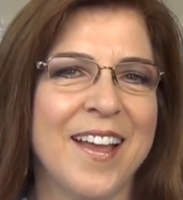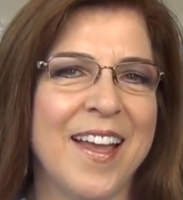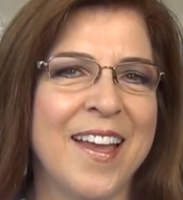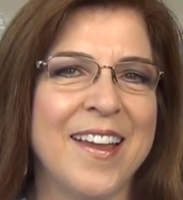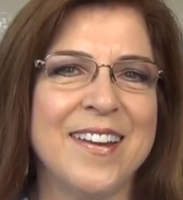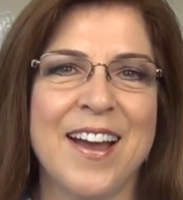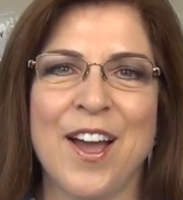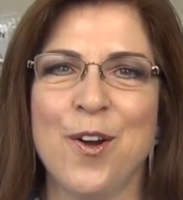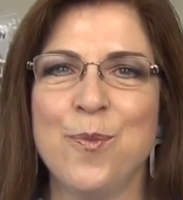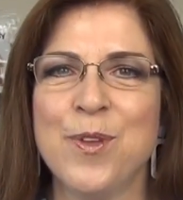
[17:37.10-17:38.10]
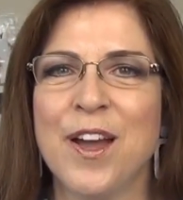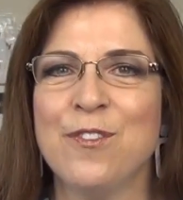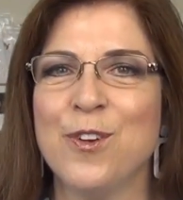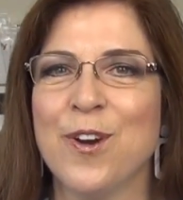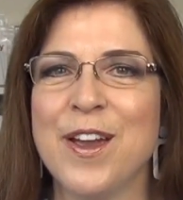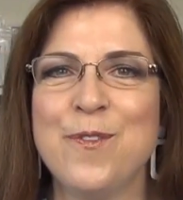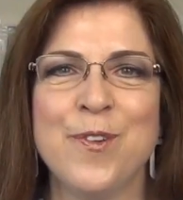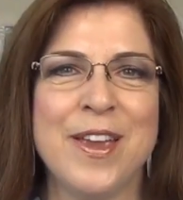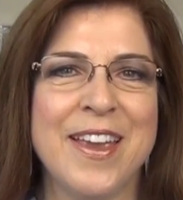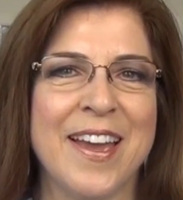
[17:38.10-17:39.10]
And I hope you have a great
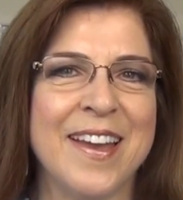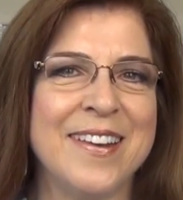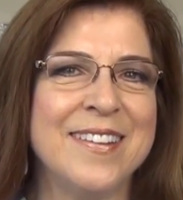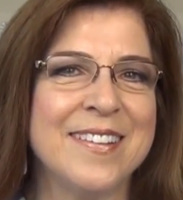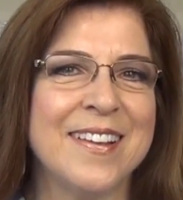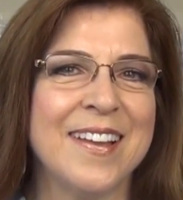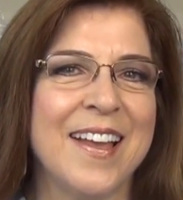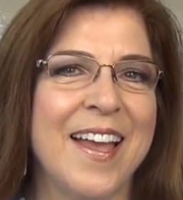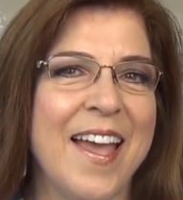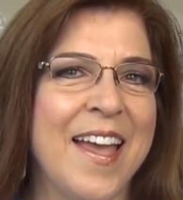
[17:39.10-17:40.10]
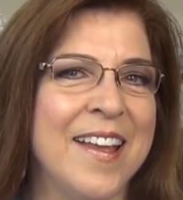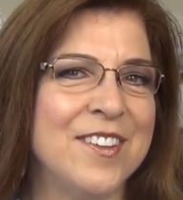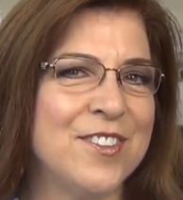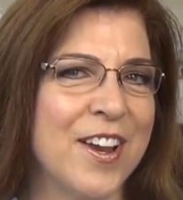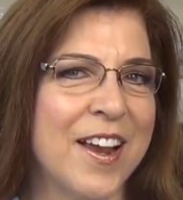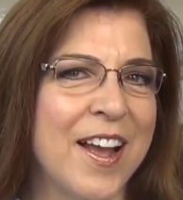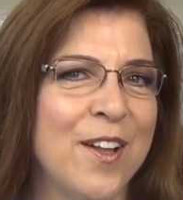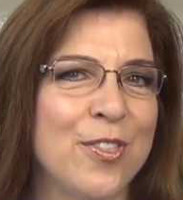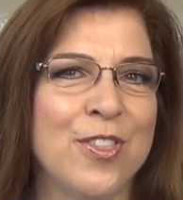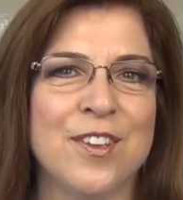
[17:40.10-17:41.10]
weekend, and check
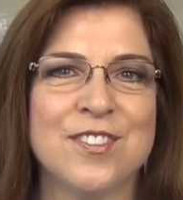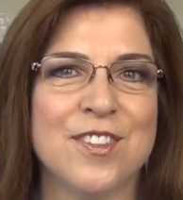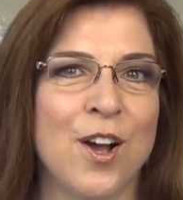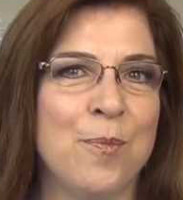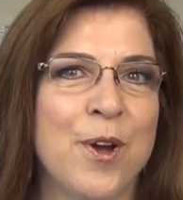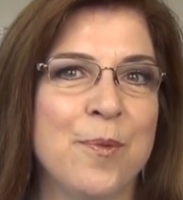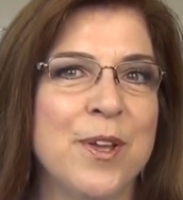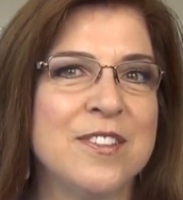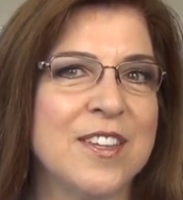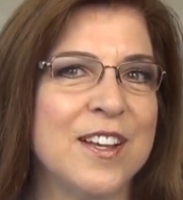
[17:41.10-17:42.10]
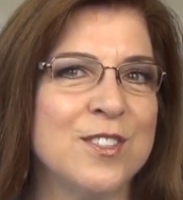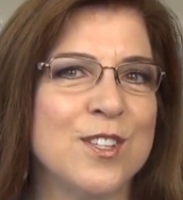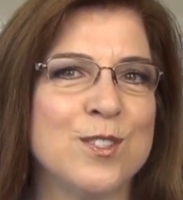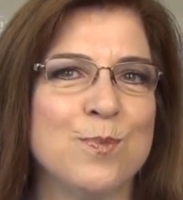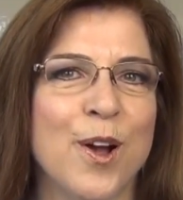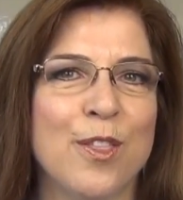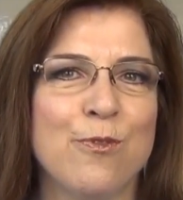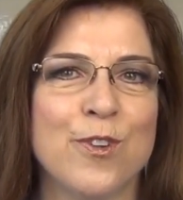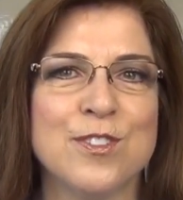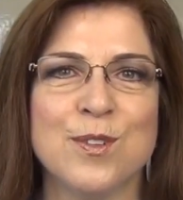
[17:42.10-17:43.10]
out the upcoming sales this month
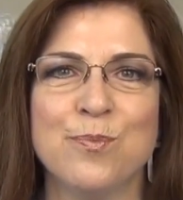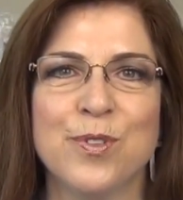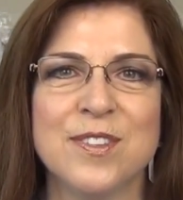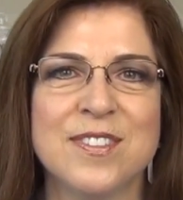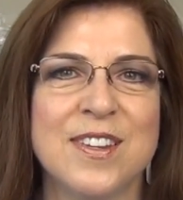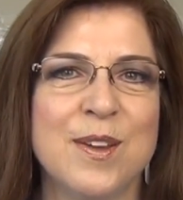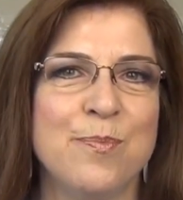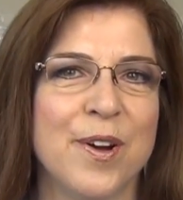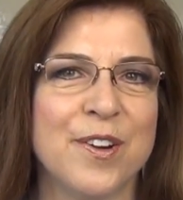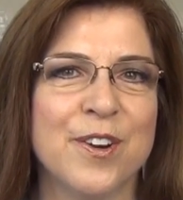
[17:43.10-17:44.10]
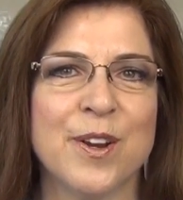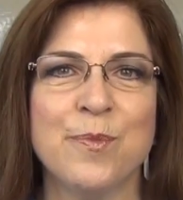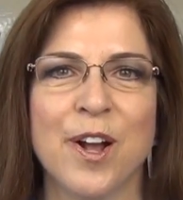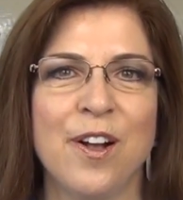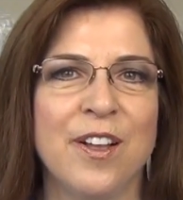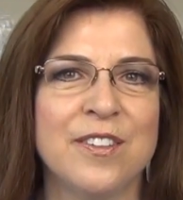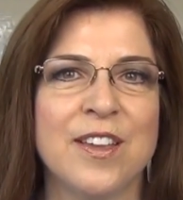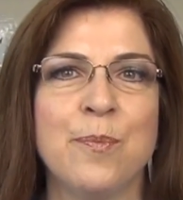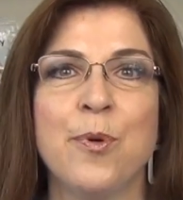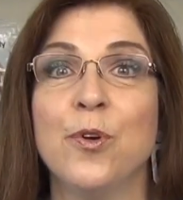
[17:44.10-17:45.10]
for Simplicity Butterick McCalls.
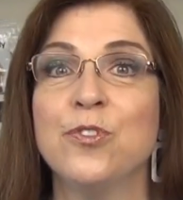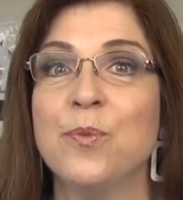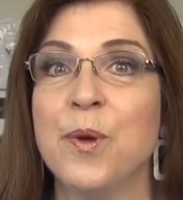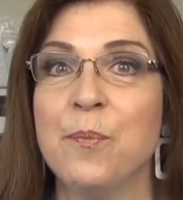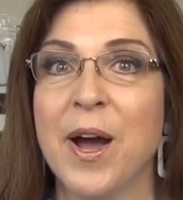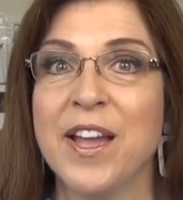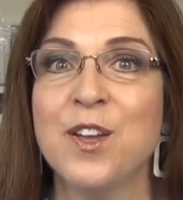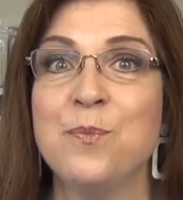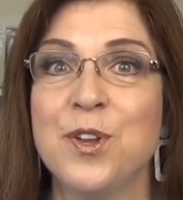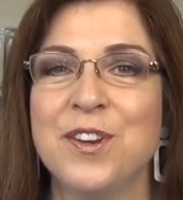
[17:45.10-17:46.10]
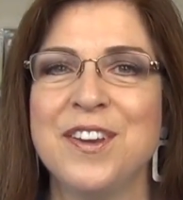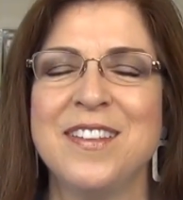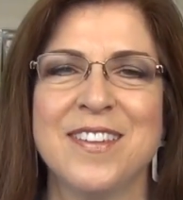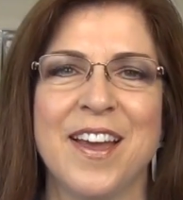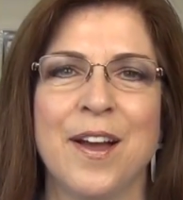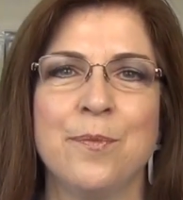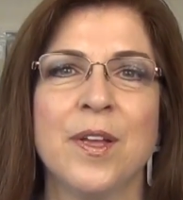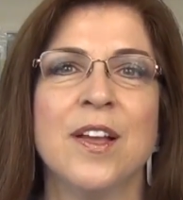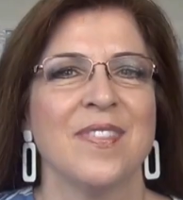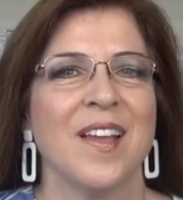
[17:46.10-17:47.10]
I post them in my community tab.
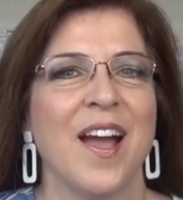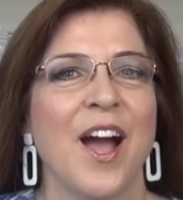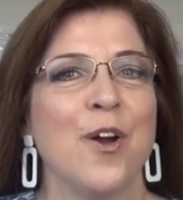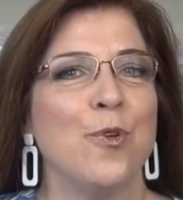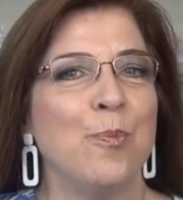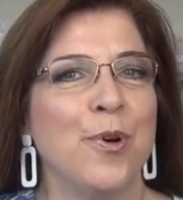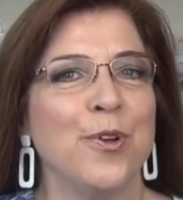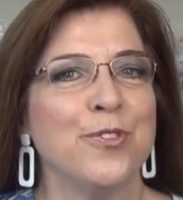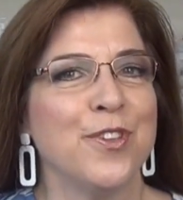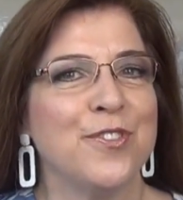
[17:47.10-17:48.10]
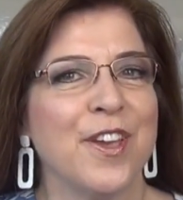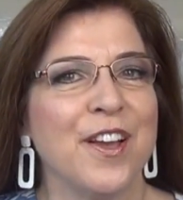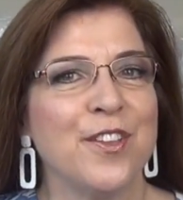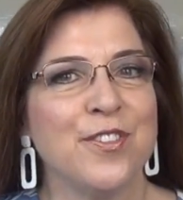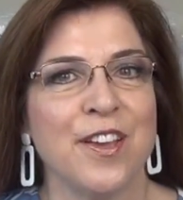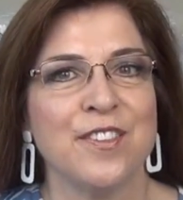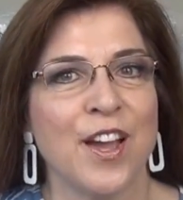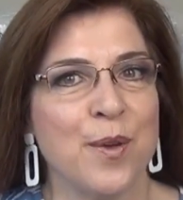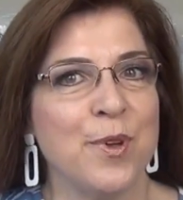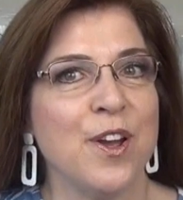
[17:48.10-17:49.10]
I will post the sales as
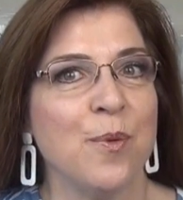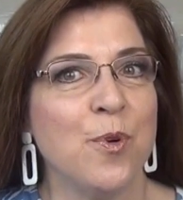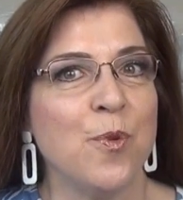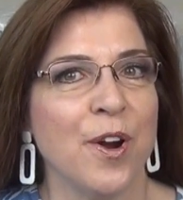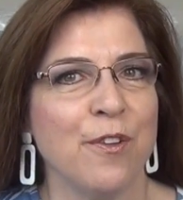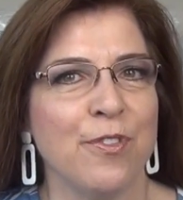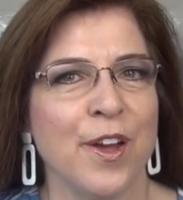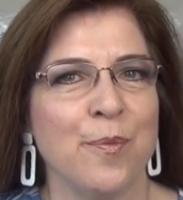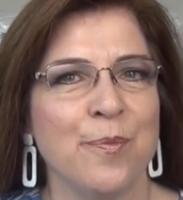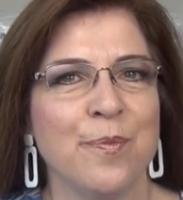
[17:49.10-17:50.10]
I become aware of them.